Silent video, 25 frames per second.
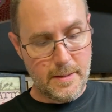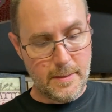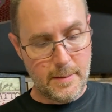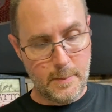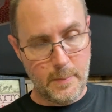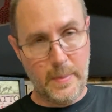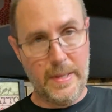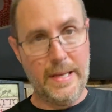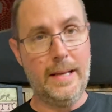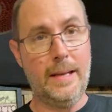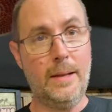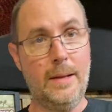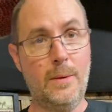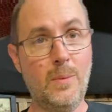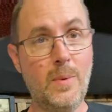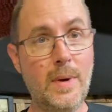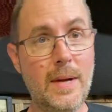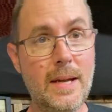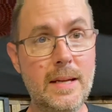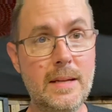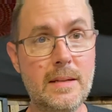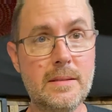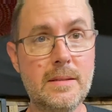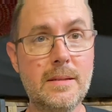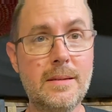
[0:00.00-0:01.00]

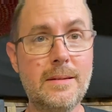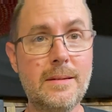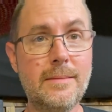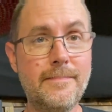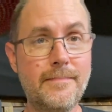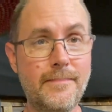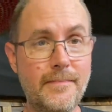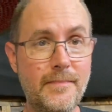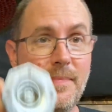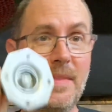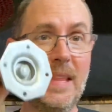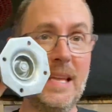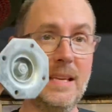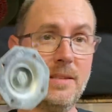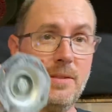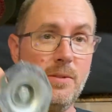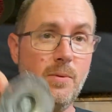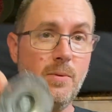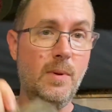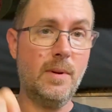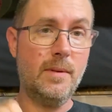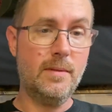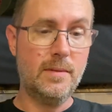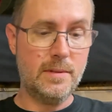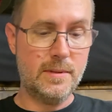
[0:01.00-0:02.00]
Anyways, these
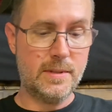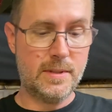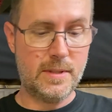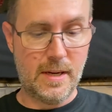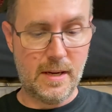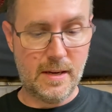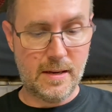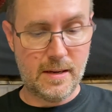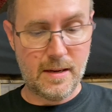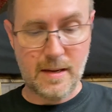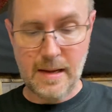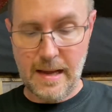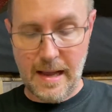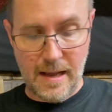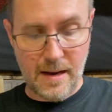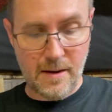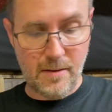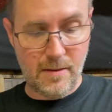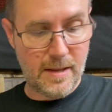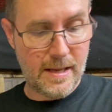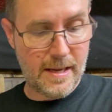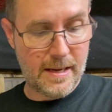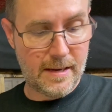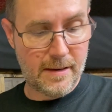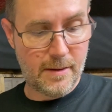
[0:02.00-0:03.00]
swivels suck. I don't
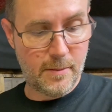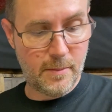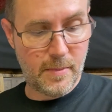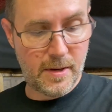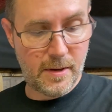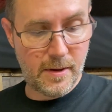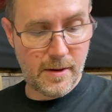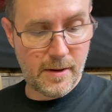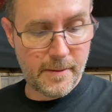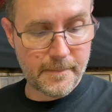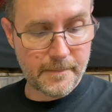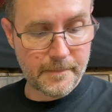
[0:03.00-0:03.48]
like them at all.